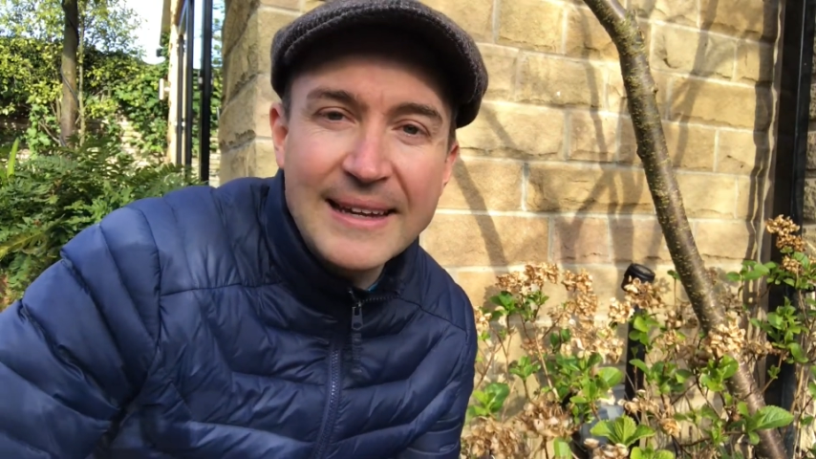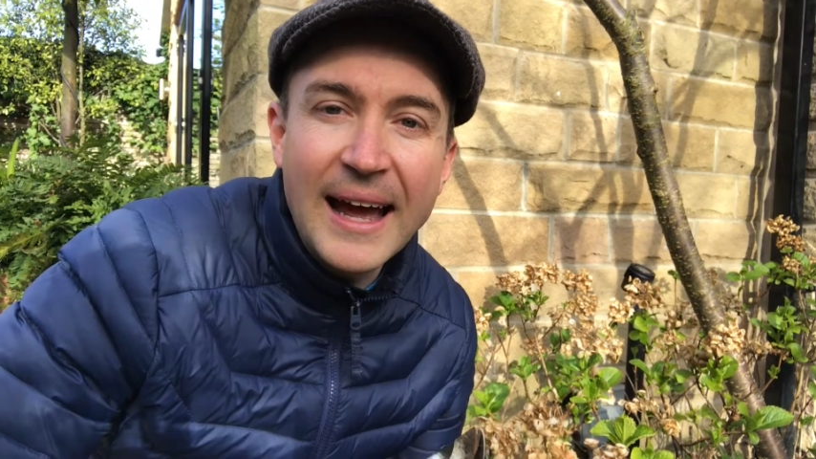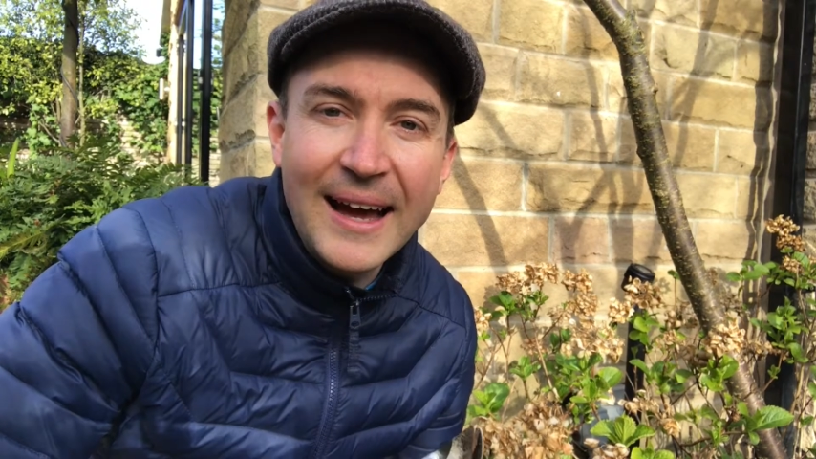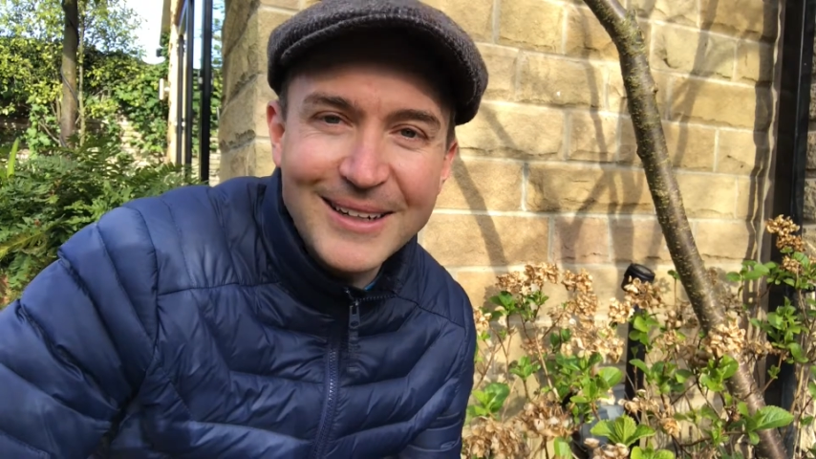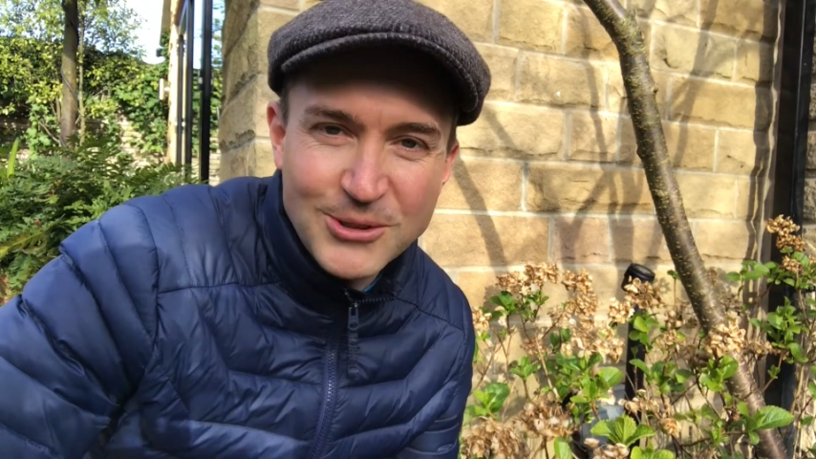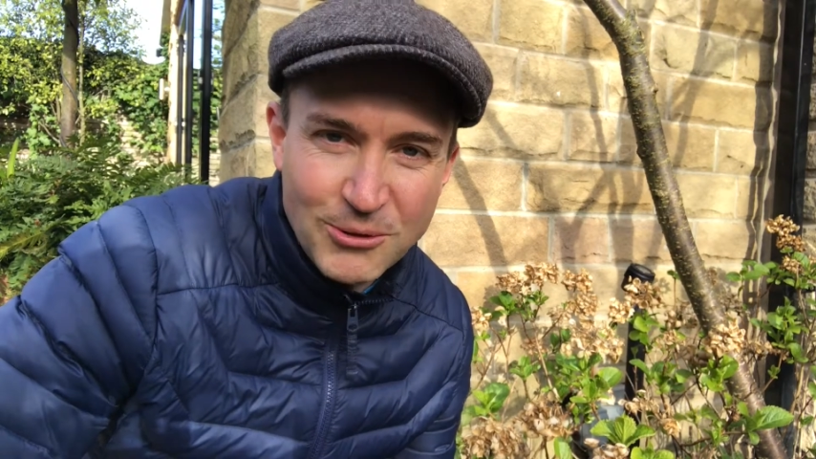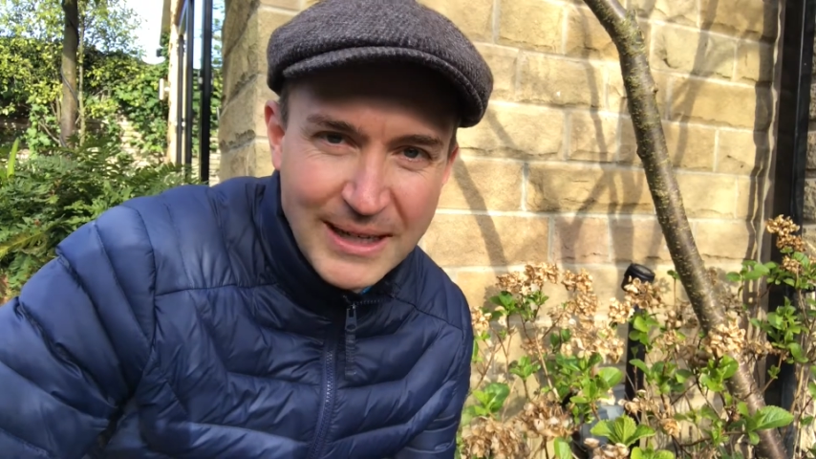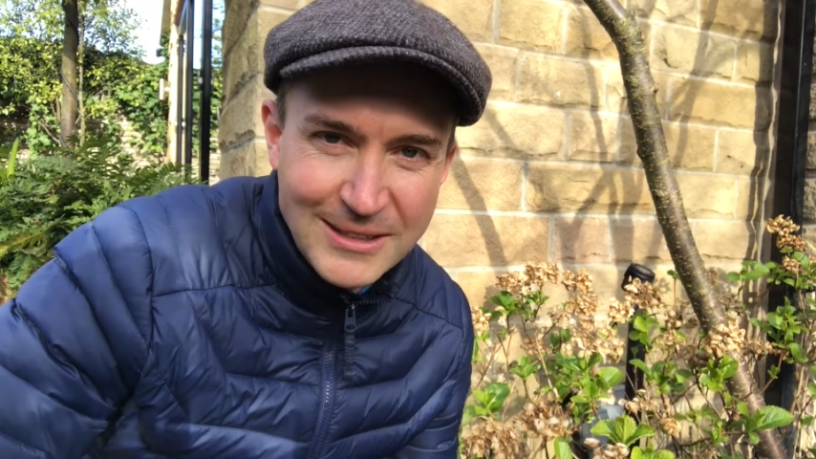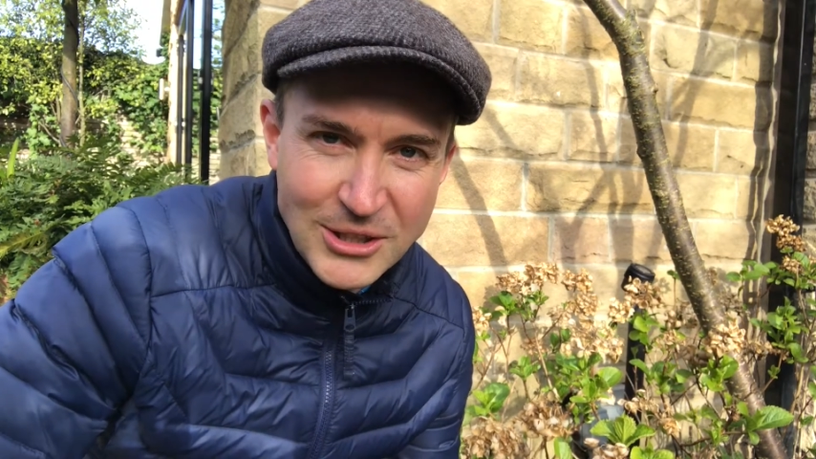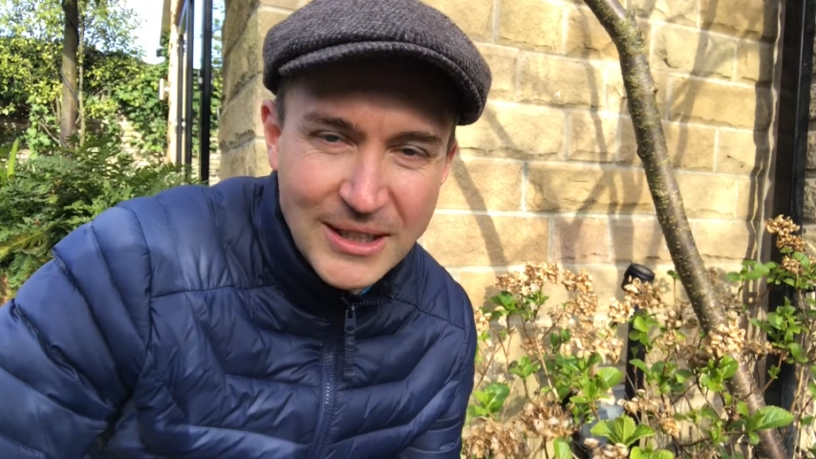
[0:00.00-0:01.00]

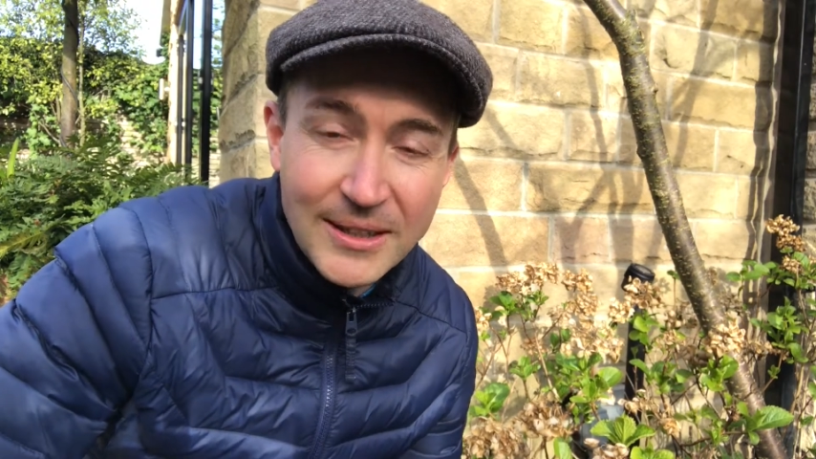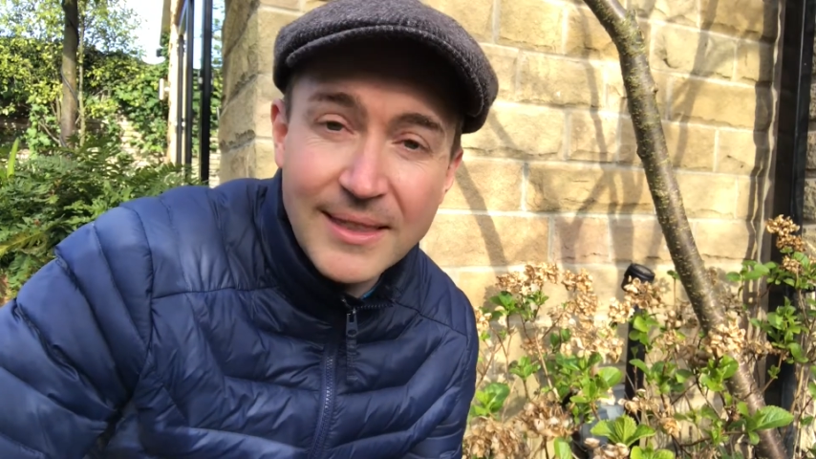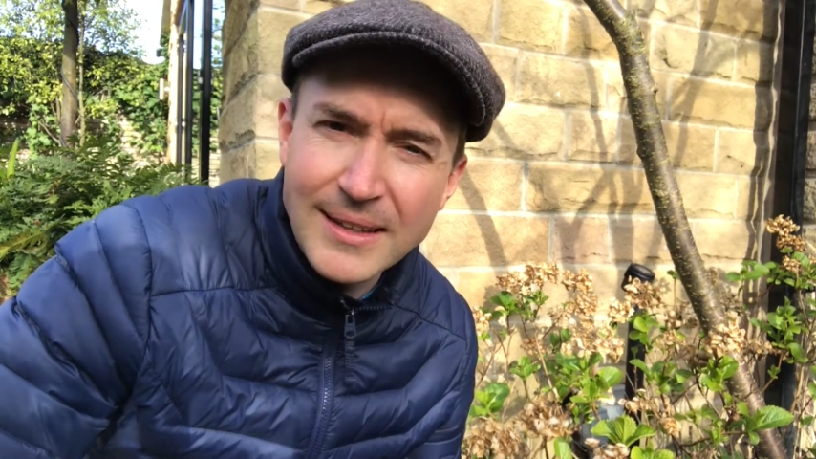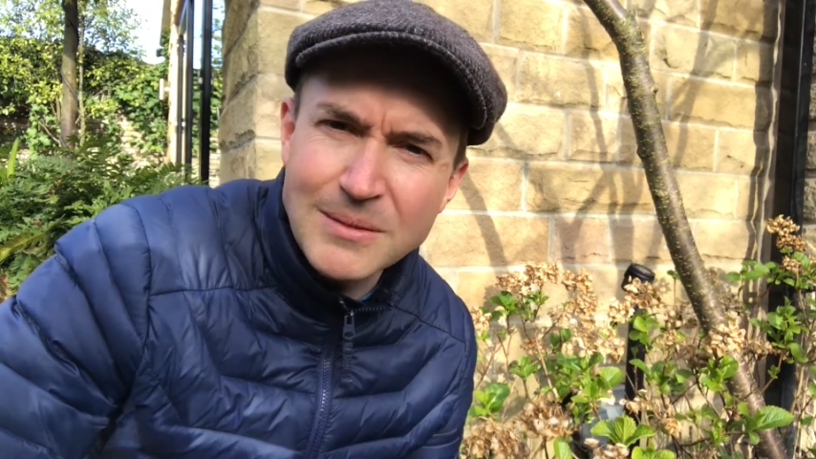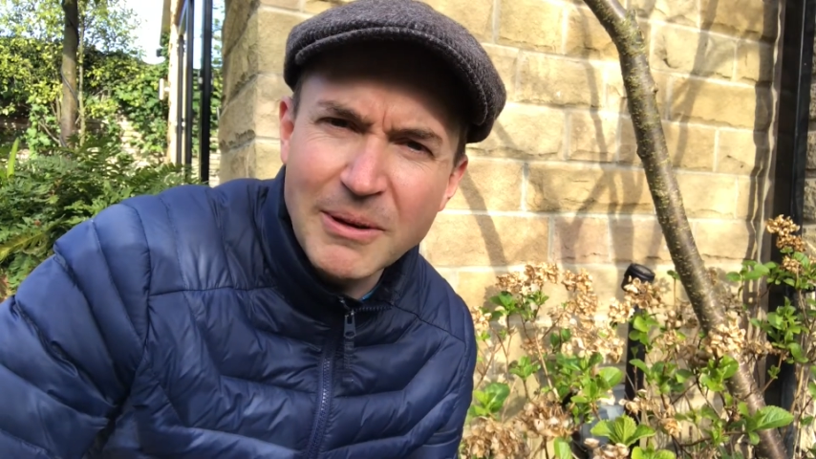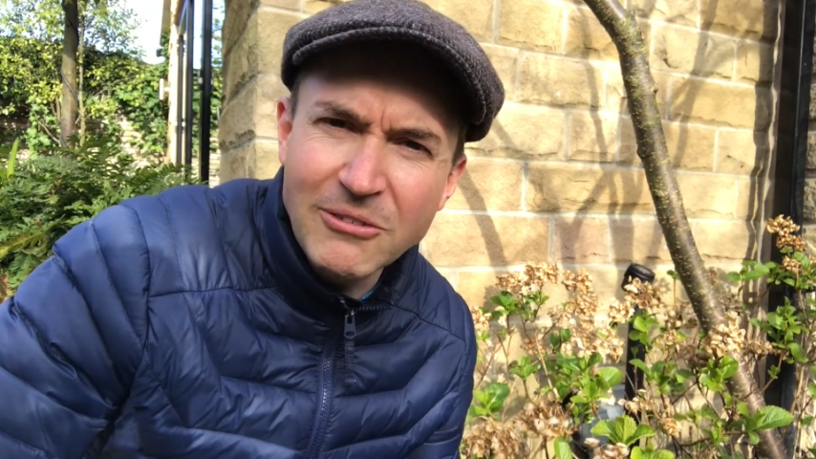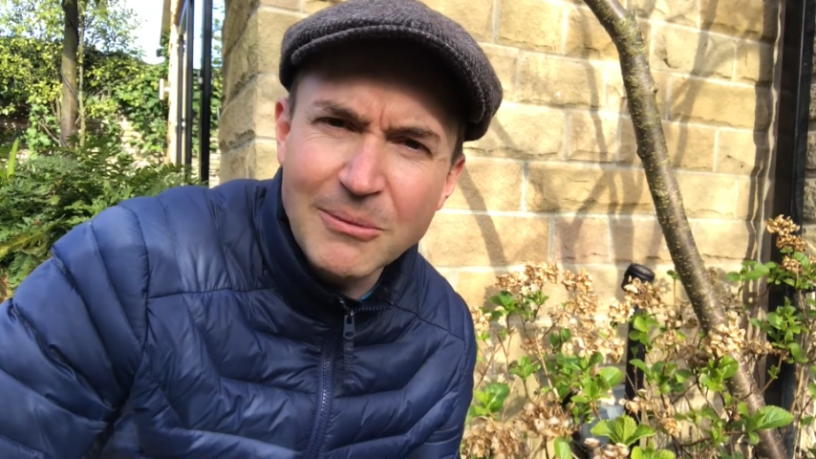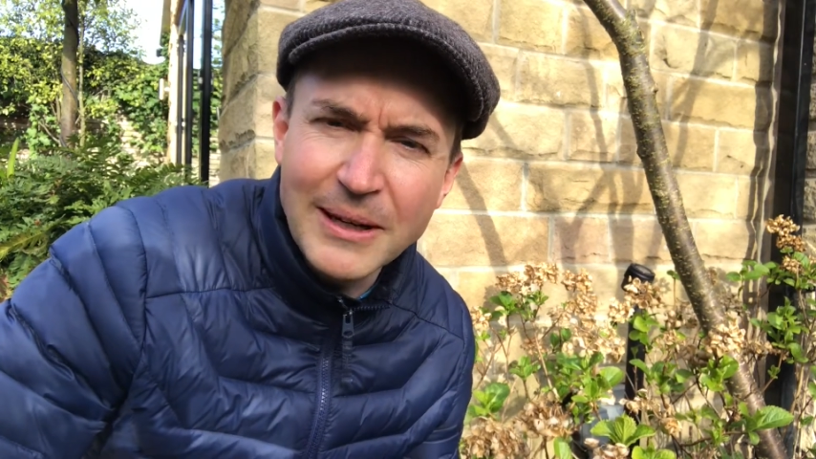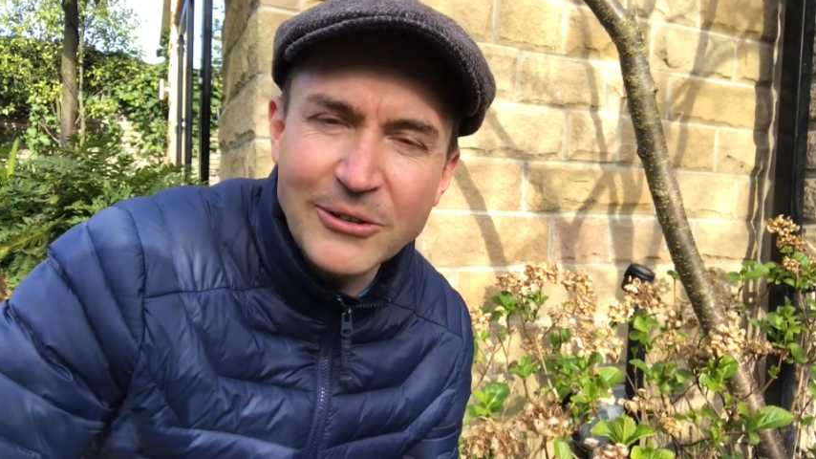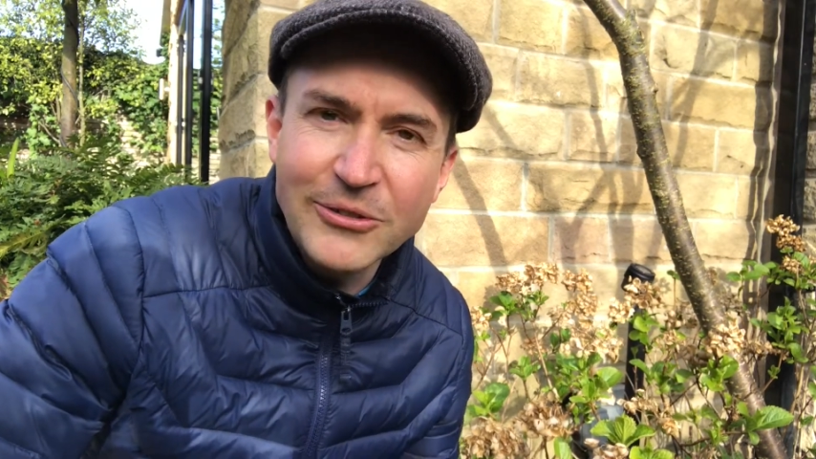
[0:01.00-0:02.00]
Hydrangea. That's a bit of a
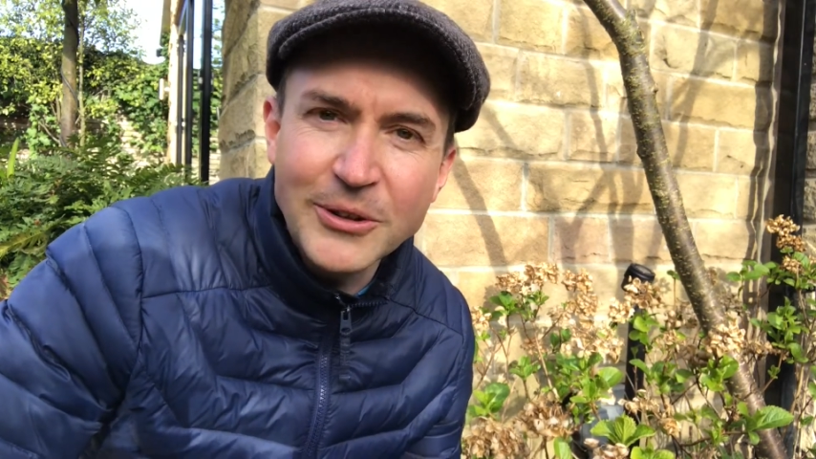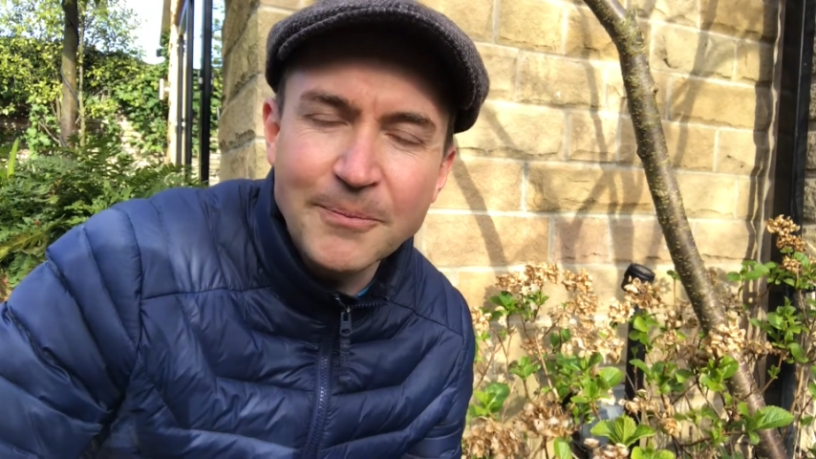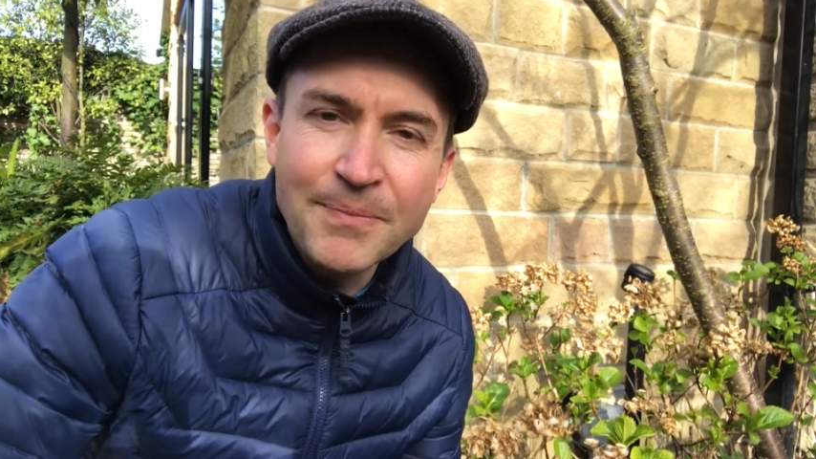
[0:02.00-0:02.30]
mouthful.